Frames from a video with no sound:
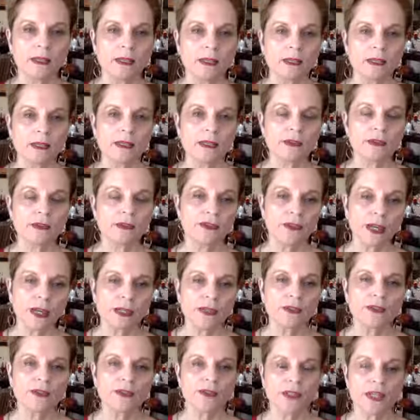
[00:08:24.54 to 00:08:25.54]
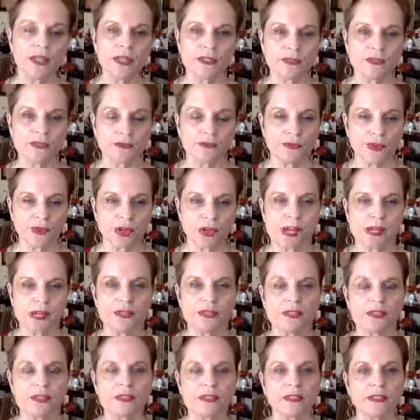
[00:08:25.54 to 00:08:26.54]
The final phase of
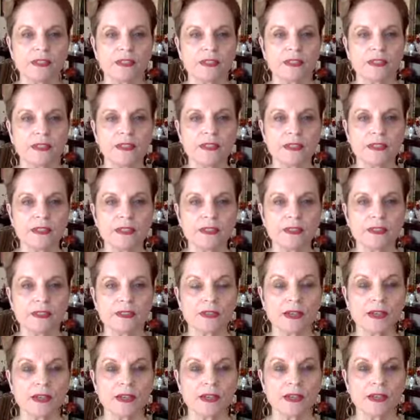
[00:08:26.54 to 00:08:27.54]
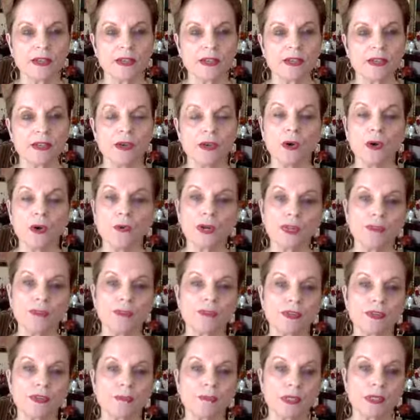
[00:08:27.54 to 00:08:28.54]
grace is going
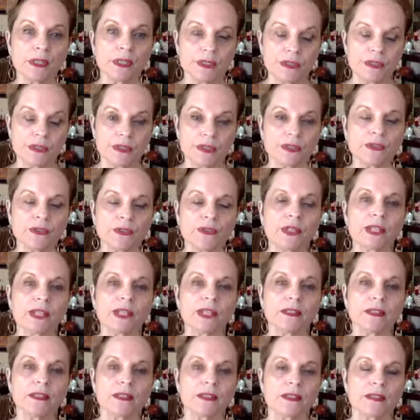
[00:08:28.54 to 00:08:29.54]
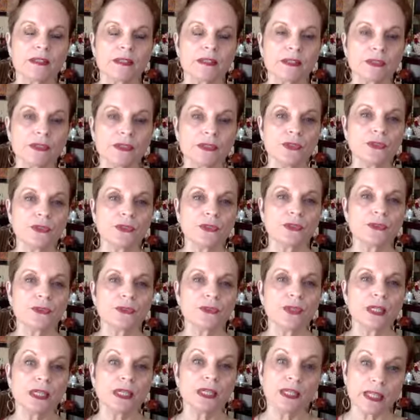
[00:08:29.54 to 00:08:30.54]
from considering
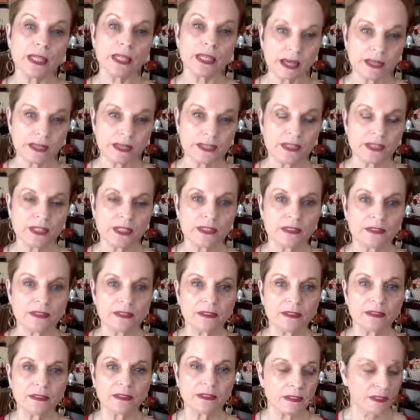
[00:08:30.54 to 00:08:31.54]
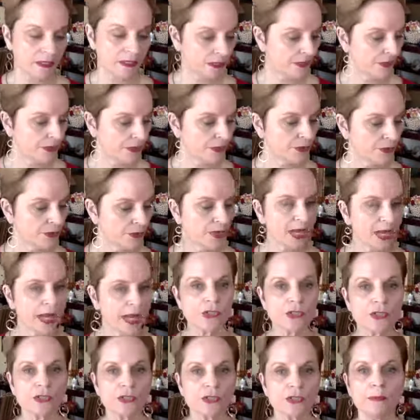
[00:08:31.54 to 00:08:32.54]
to enacting, to
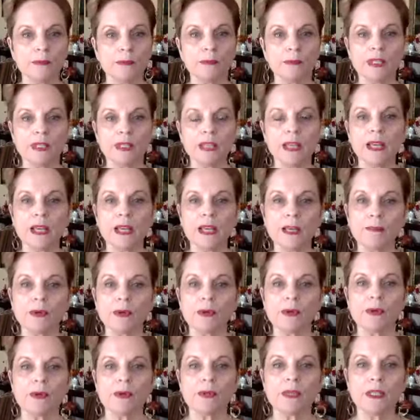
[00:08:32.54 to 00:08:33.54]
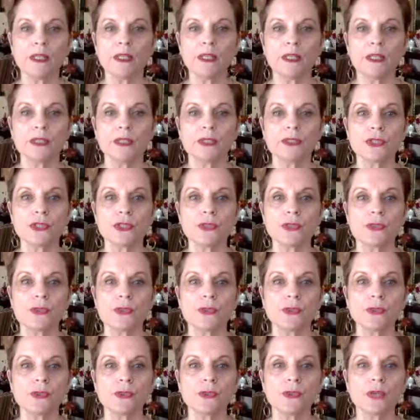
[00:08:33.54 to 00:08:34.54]
actually be able to